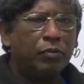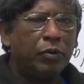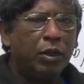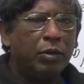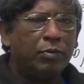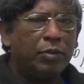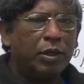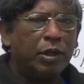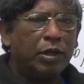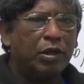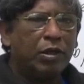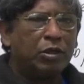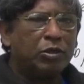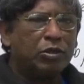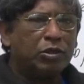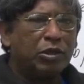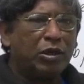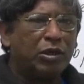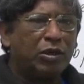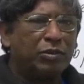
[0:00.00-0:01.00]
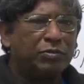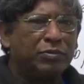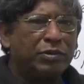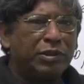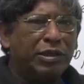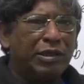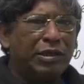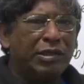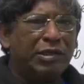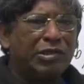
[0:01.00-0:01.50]
Because of
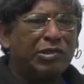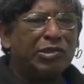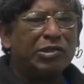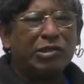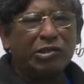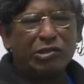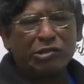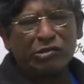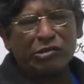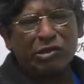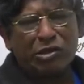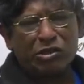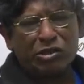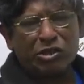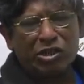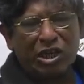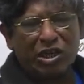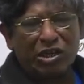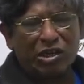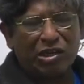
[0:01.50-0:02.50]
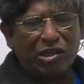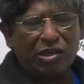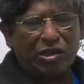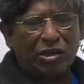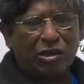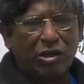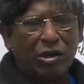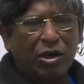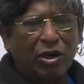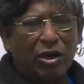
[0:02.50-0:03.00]
the sudden
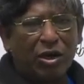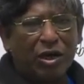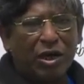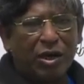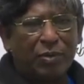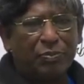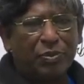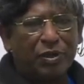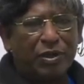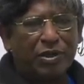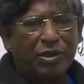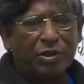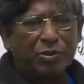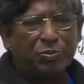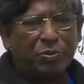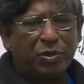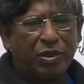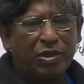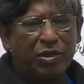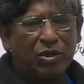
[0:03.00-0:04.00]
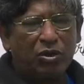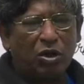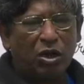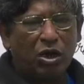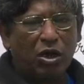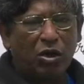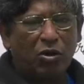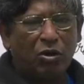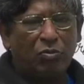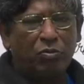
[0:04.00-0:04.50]
rapid spread
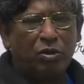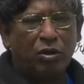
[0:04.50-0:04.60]
of